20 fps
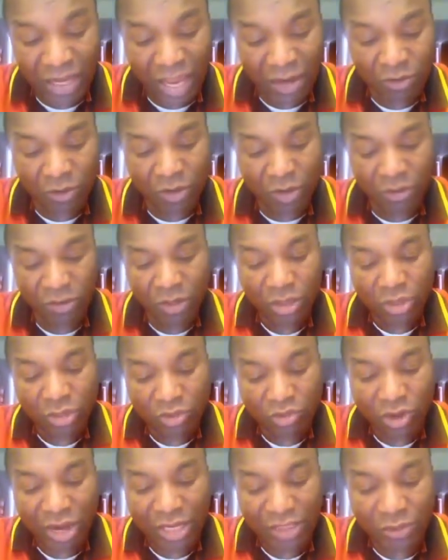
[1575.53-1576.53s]
Are you not
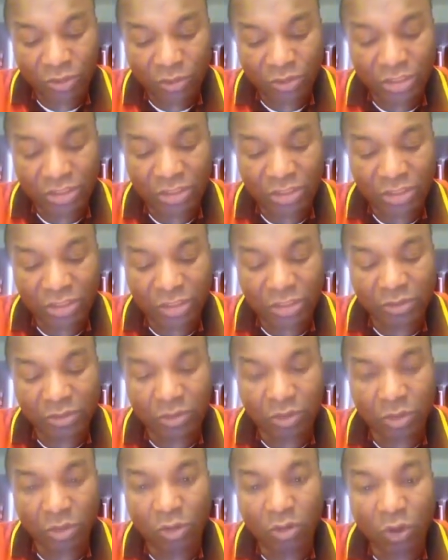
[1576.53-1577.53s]
trying to,
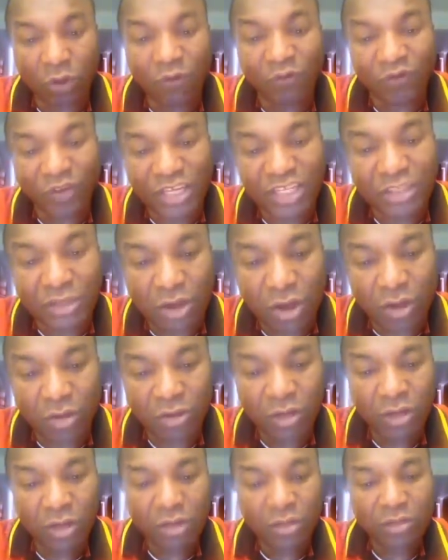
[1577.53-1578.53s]
you know, convince
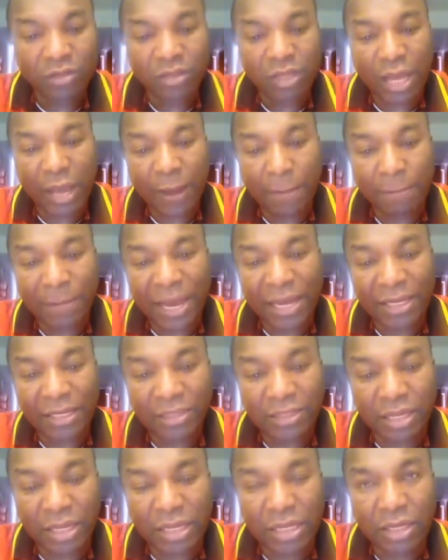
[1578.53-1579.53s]
God by
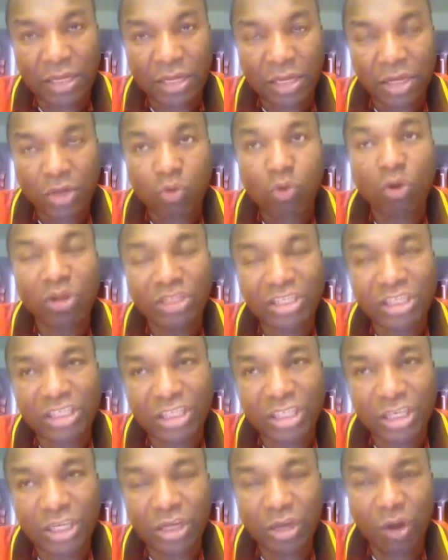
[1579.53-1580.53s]
the
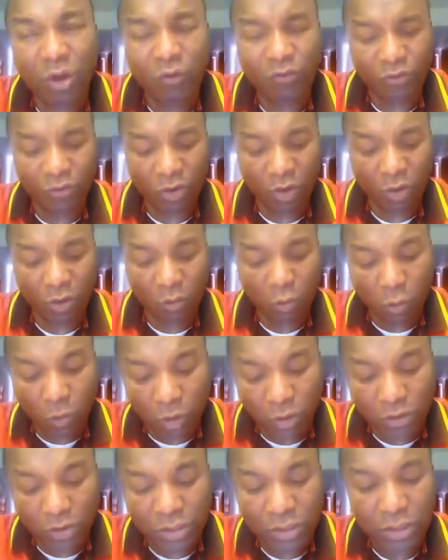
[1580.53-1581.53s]
quantity of your
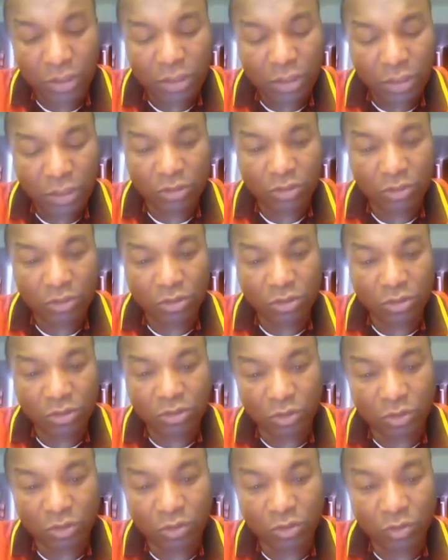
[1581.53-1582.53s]
words for
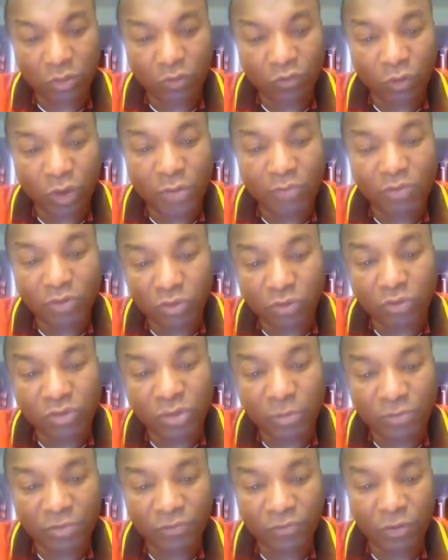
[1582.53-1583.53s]
him to do
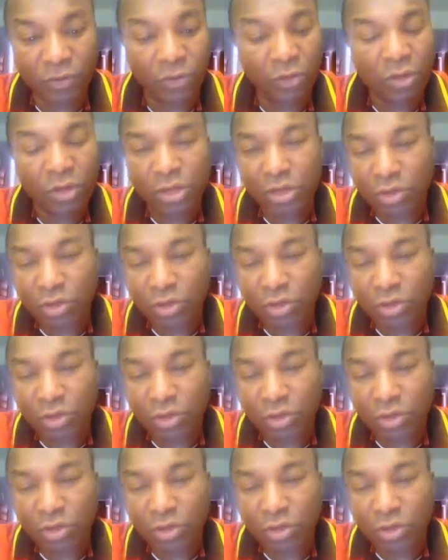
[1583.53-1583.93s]
something for you?